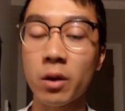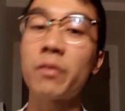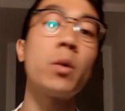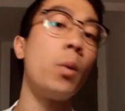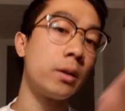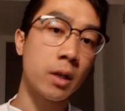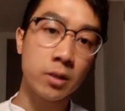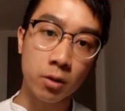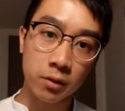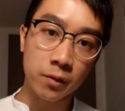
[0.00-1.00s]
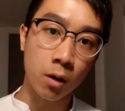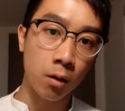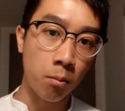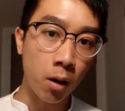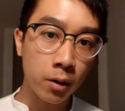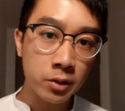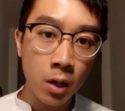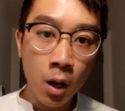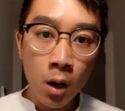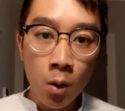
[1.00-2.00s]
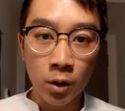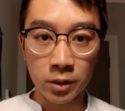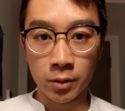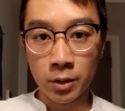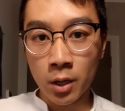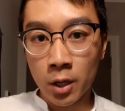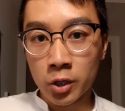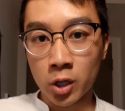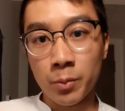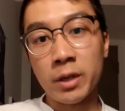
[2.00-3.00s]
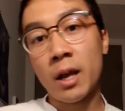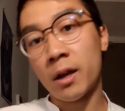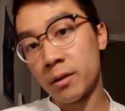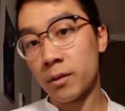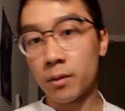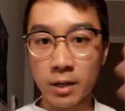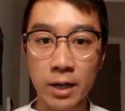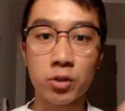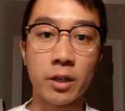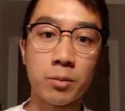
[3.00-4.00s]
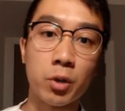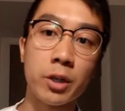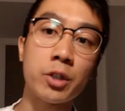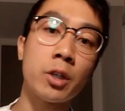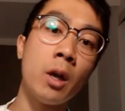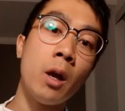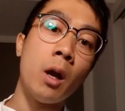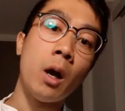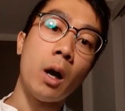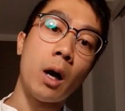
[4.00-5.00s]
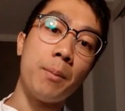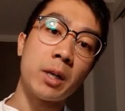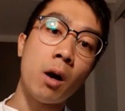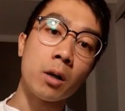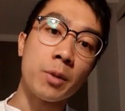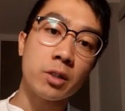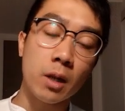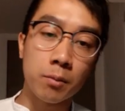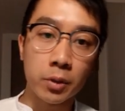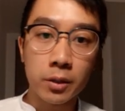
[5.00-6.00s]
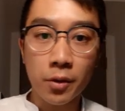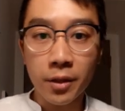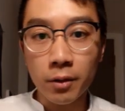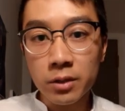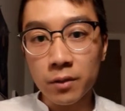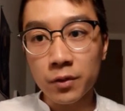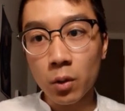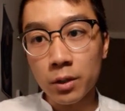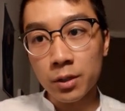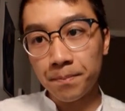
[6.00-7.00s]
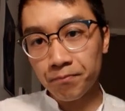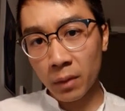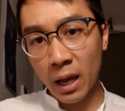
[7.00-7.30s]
So everyone has heard of Karl Marx, well-known German and naturalized British economist and political theorist of sorts.